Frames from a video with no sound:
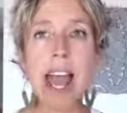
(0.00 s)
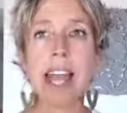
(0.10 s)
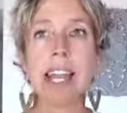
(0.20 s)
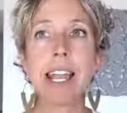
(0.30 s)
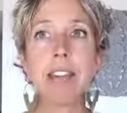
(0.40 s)

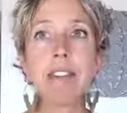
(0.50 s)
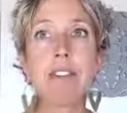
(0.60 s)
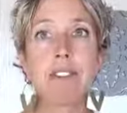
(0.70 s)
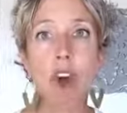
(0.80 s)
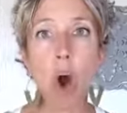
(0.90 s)
and it
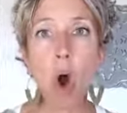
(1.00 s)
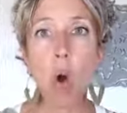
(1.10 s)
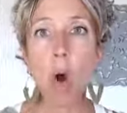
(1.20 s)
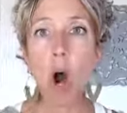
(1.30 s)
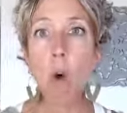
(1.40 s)
is
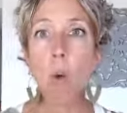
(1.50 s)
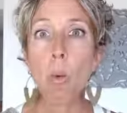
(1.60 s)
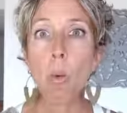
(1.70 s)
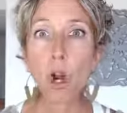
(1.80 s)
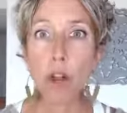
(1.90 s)
so
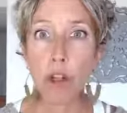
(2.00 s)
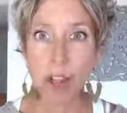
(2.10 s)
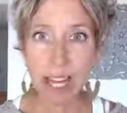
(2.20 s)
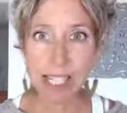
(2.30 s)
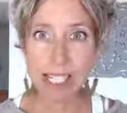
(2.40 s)
worth
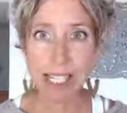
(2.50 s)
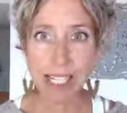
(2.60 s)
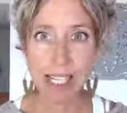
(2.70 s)
it.